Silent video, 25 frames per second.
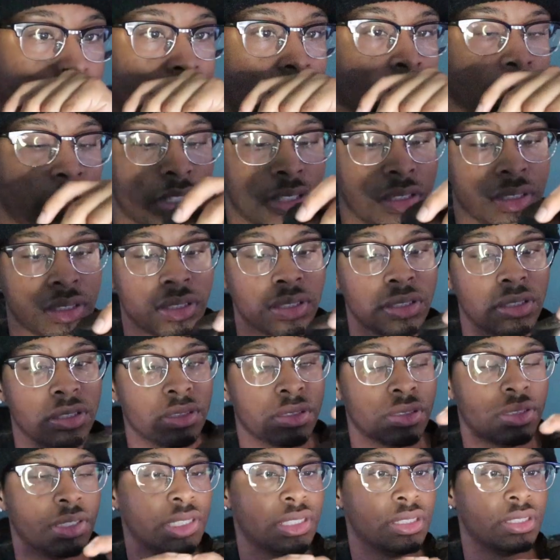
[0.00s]
is crazy.
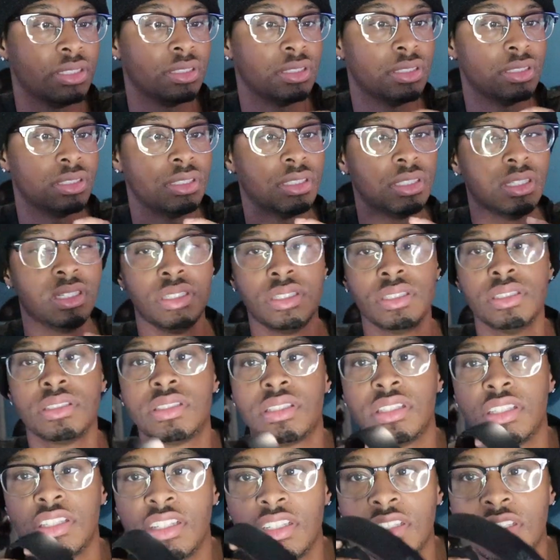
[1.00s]
This
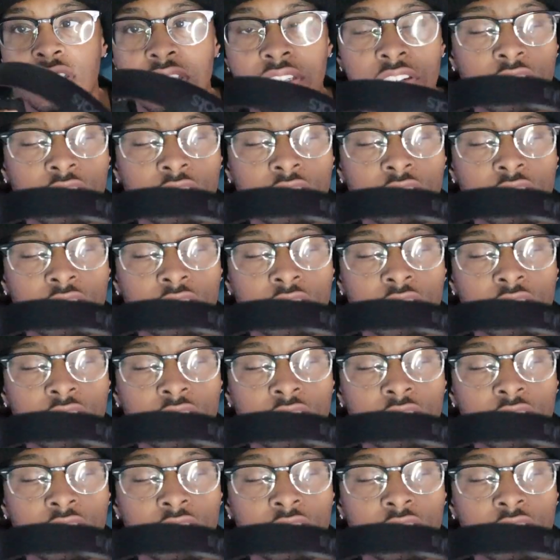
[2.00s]
is literally